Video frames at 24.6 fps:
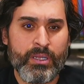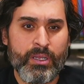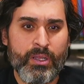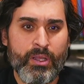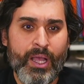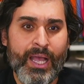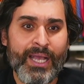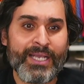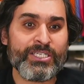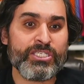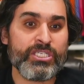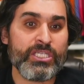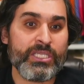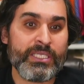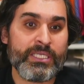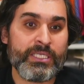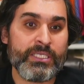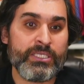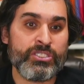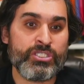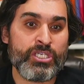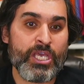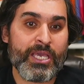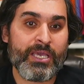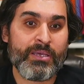actually,
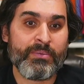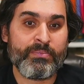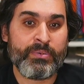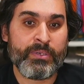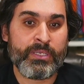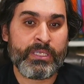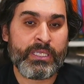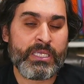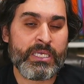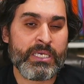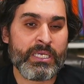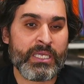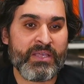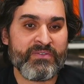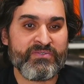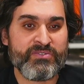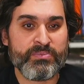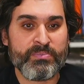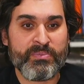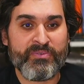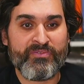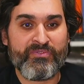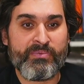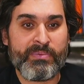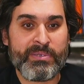Jacob here gives
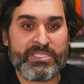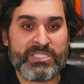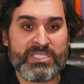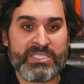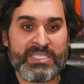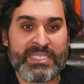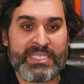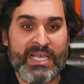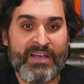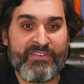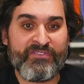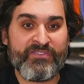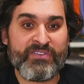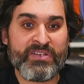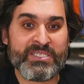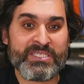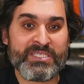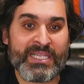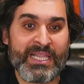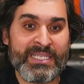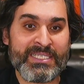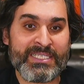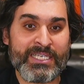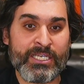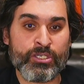some information saying at first
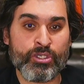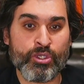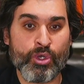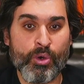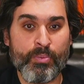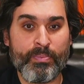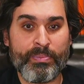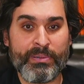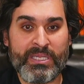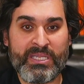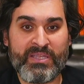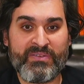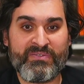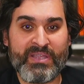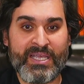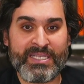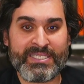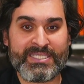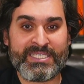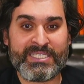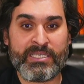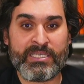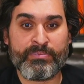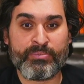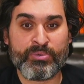glance, I don't believe the
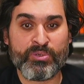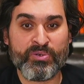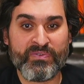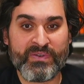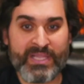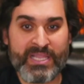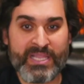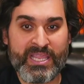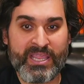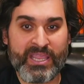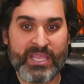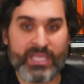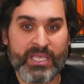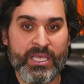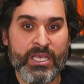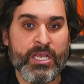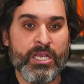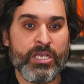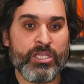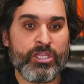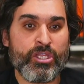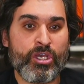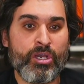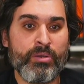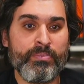SEC approved anything.
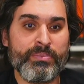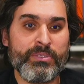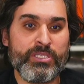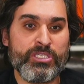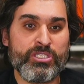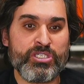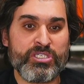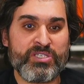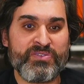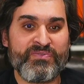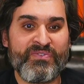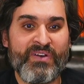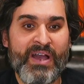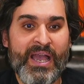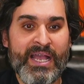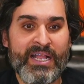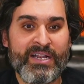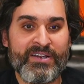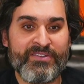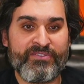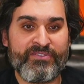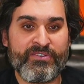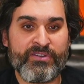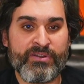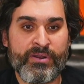The company just filed
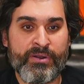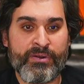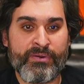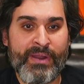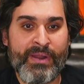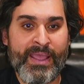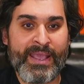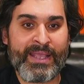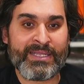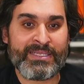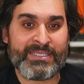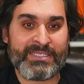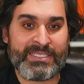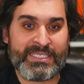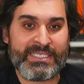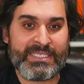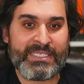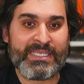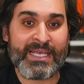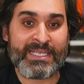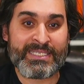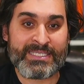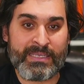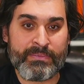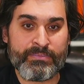for a Reg D
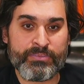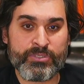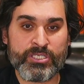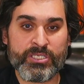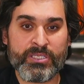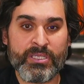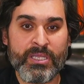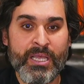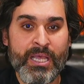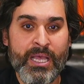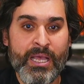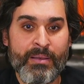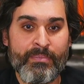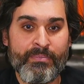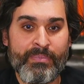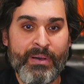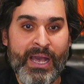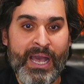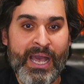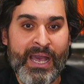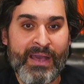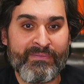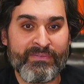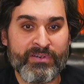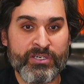exemption, but
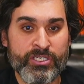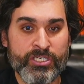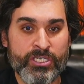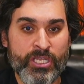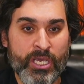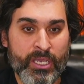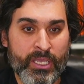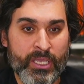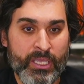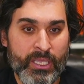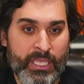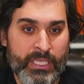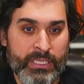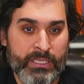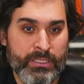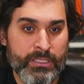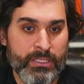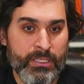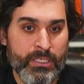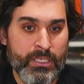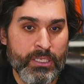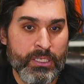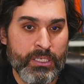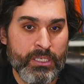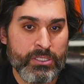haven't dug in.
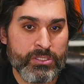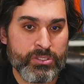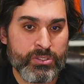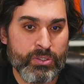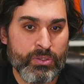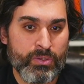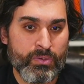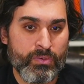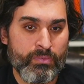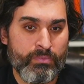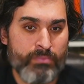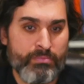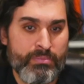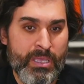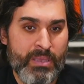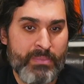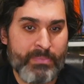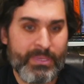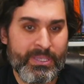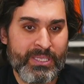So maybe